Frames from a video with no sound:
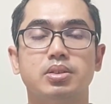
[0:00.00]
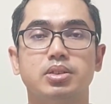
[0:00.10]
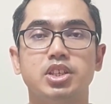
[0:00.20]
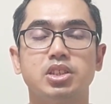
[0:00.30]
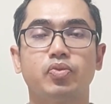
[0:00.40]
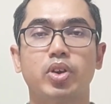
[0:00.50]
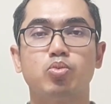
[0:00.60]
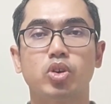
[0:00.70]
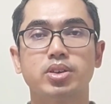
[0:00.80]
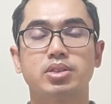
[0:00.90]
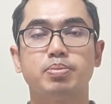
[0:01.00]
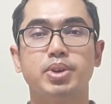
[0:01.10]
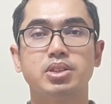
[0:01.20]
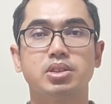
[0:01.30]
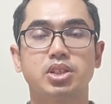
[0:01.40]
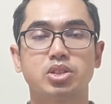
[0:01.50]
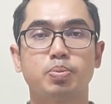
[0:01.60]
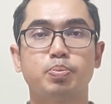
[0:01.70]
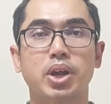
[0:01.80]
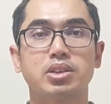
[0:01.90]
This framework is the best set
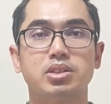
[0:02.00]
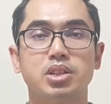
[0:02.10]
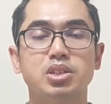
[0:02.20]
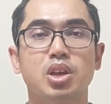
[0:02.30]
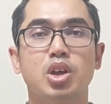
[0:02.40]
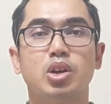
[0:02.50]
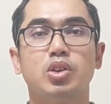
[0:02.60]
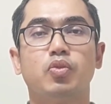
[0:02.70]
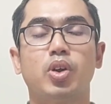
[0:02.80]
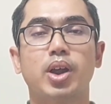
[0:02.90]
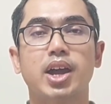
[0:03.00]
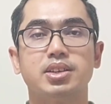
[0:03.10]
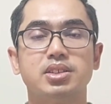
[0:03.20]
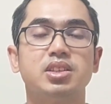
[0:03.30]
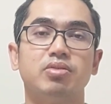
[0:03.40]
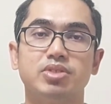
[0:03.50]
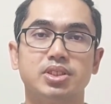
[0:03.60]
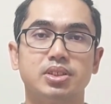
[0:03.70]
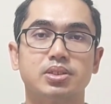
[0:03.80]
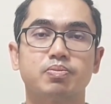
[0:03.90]
of practices for IT
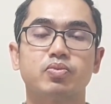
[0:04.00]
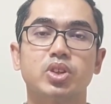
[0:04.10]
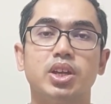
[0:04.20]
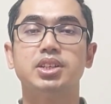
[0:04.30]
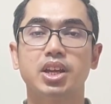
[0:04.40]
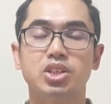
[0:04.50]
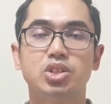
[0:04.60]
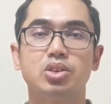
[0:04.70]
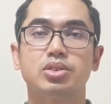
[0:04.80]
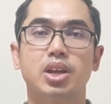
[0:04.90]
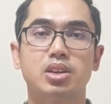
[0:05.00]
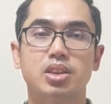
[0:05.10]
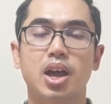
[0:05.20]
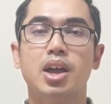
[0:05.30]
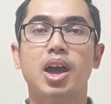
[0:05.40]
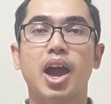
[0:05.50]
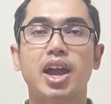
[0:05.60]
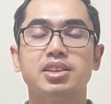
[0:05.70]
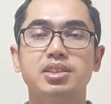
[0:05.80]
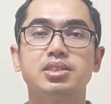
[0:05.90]
services. It ensures that the
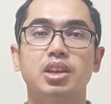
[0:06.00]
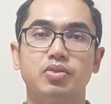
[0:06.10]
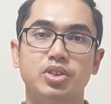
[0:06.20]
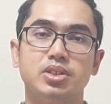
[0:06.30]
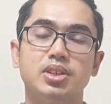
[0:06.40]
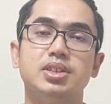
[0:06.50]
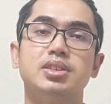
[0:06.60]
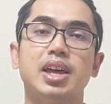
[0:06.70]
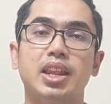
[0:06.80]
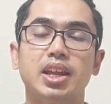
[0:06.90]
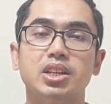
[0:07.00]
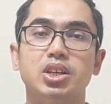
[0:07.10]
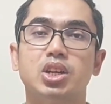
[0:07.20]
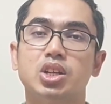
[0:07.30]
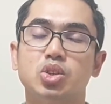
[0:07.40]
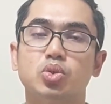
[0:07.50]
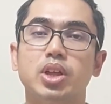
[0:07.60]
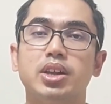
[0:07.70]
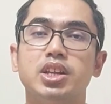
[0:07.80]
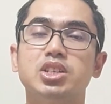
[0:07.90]
IT service is aligned to
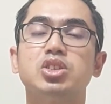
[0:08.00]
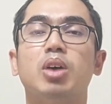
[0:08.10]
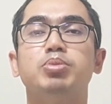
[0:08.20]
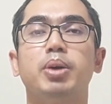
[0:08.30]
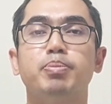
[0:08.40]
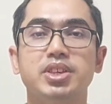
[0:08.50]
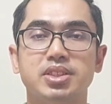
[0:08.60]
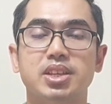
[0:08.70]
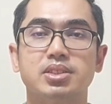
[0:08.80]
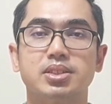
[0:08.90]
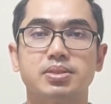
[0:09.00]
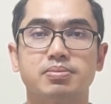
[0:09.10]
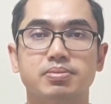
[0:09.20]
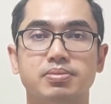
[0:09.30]
the needs of the business.